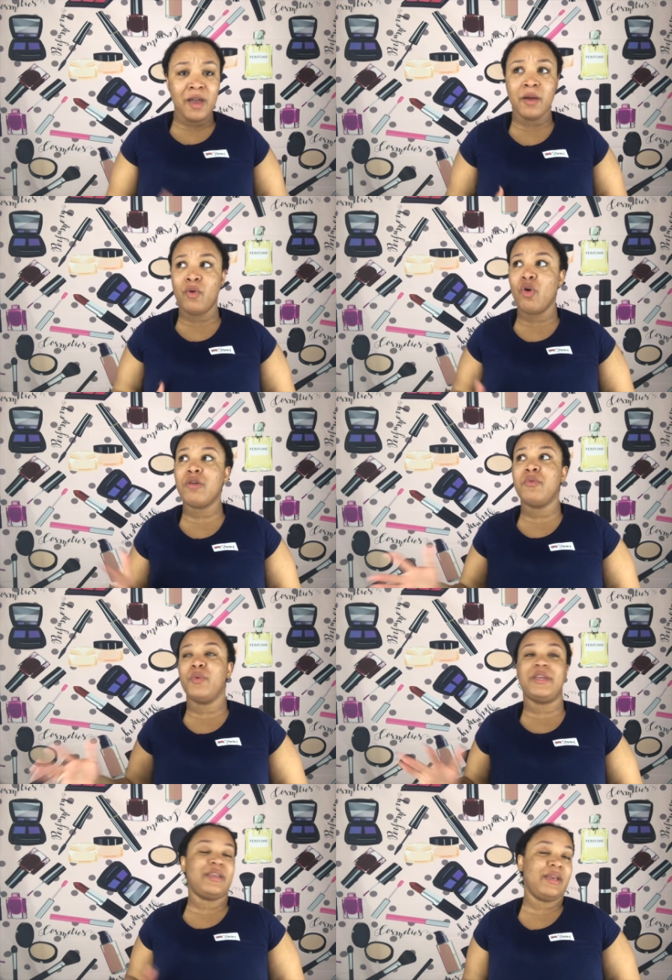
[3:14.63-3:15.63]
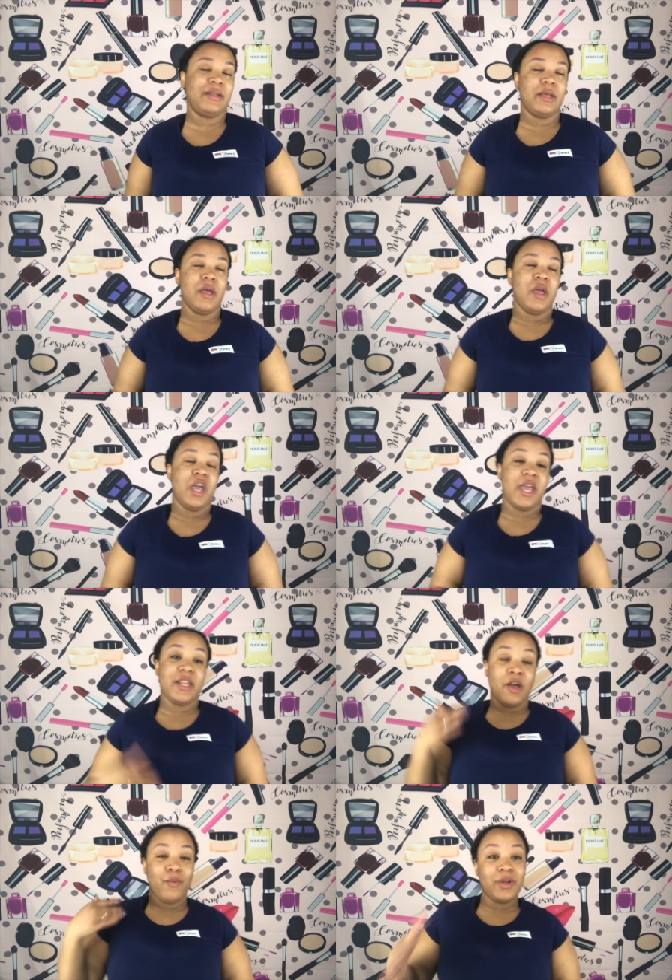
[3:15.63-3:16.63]
a horrible weekend
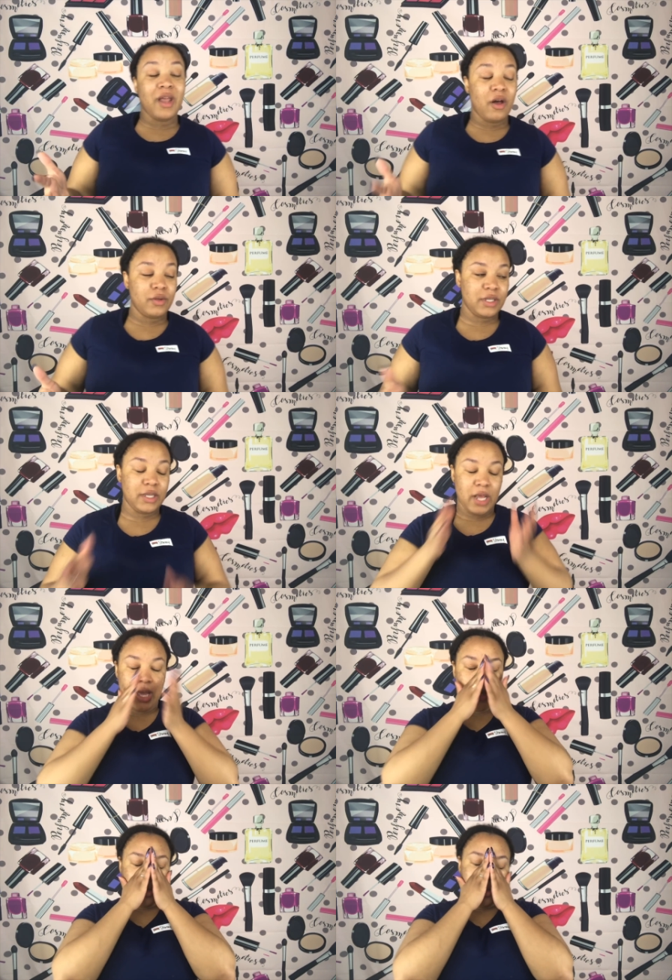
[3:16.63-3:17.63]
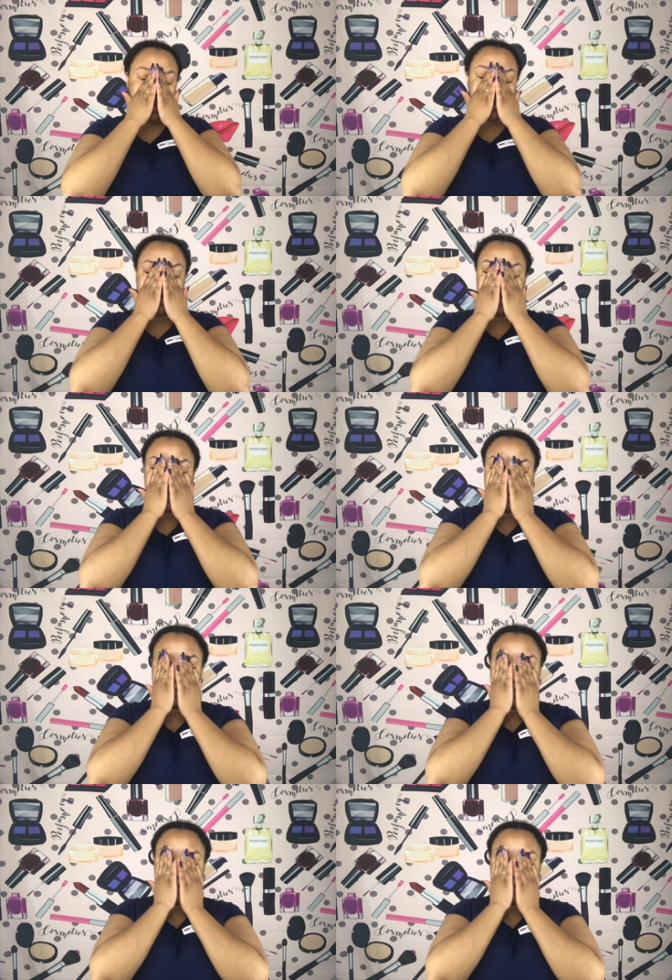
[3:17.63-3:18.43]
and I went out and I um